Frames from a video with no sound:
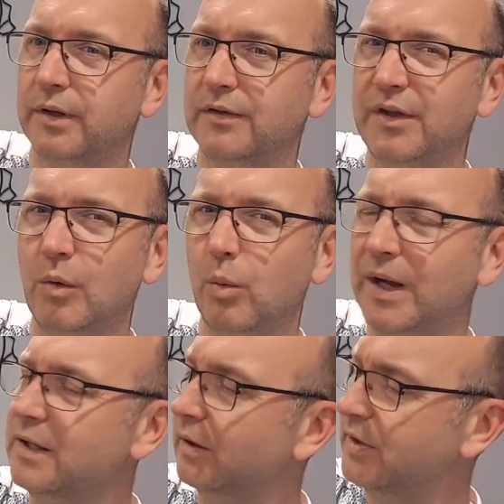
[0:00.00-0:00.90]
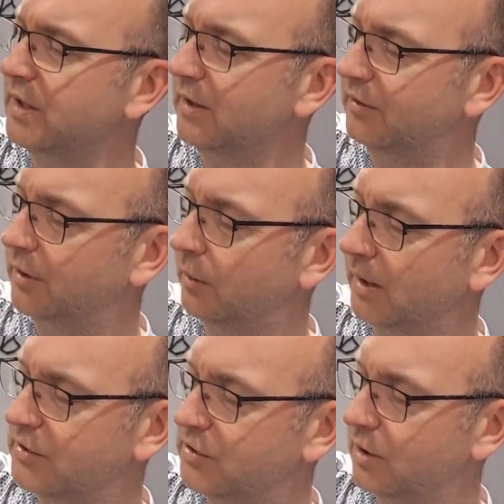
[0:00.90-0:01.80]
Is it away? I think it's the
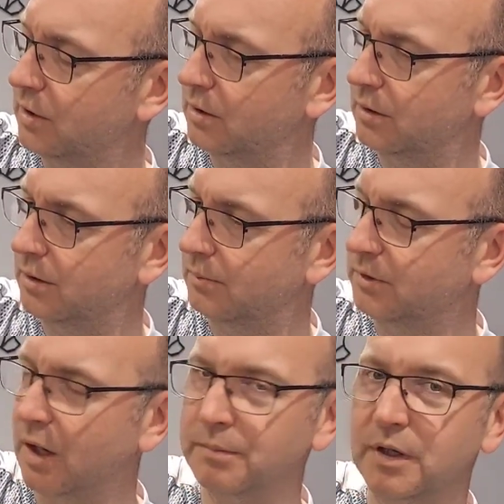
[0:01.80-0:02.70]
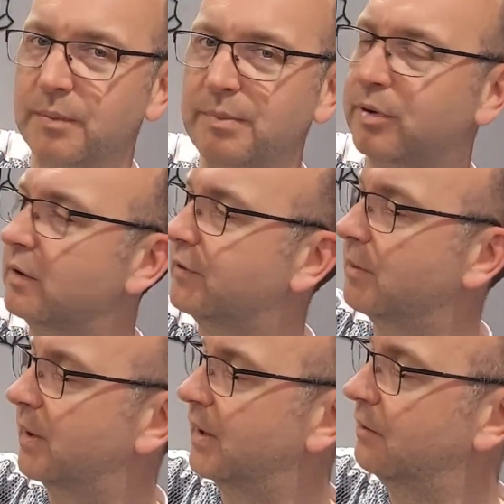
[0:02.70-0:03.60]
away shirt. I'm going to be proved
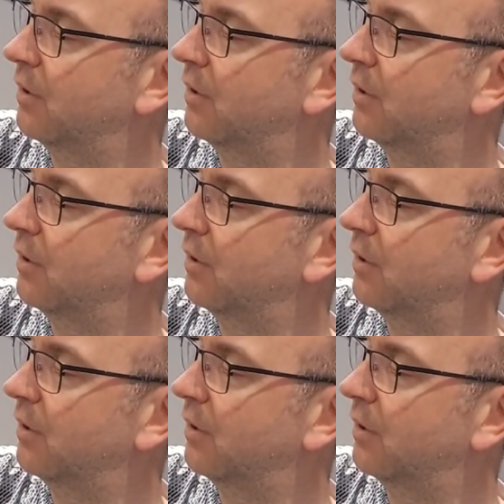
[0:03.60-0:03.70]
completely